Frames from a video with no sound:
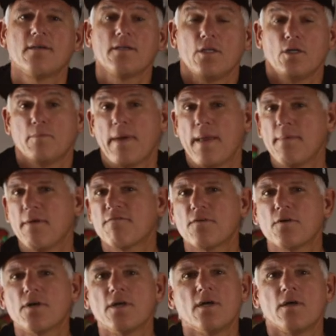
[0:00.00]
You know, maybe
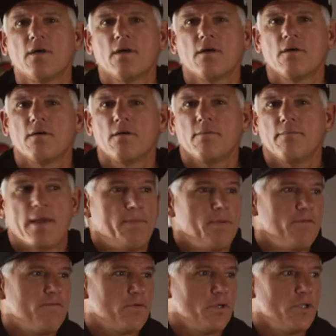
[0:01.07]
for
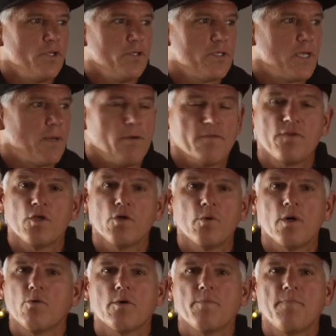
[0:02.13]
Maybe for you, some of you,
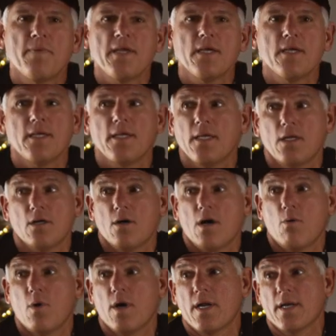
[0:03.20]
it would be, you know, I
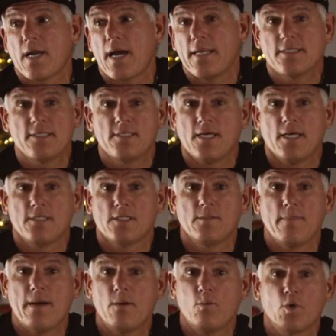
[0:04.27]
want God to touch in
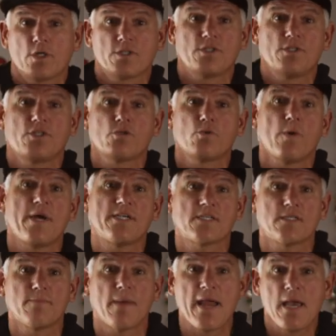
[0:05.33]
my work
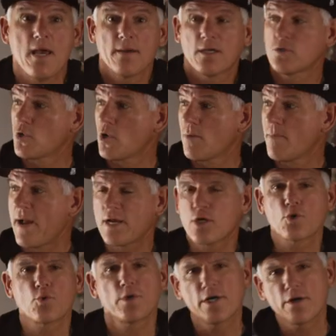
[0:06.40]
situation, my sort of my
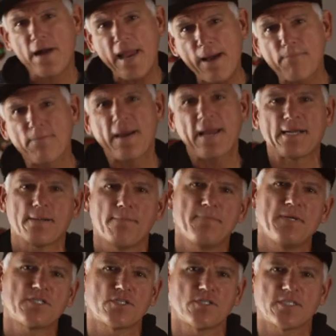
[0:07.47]
career
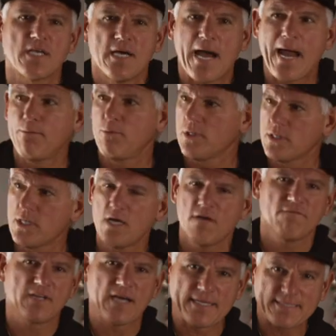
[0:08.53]
ambitions. I would
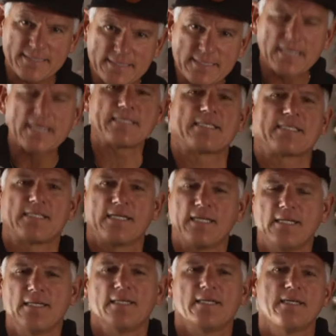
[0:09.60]
love God to touch
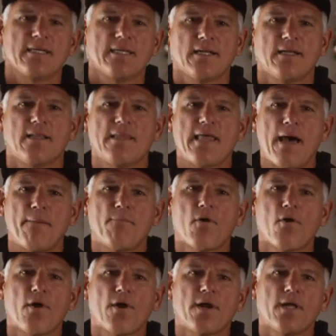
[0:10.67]
that
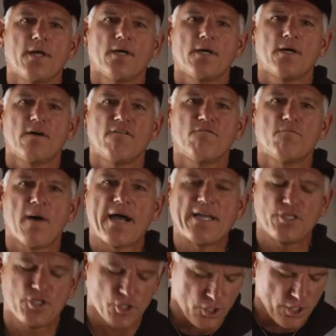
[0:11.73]
part of my
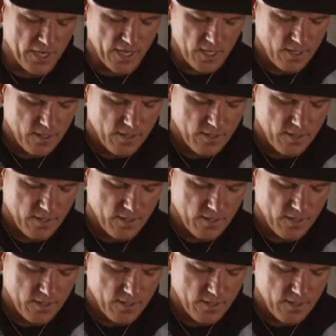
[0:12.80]
journey.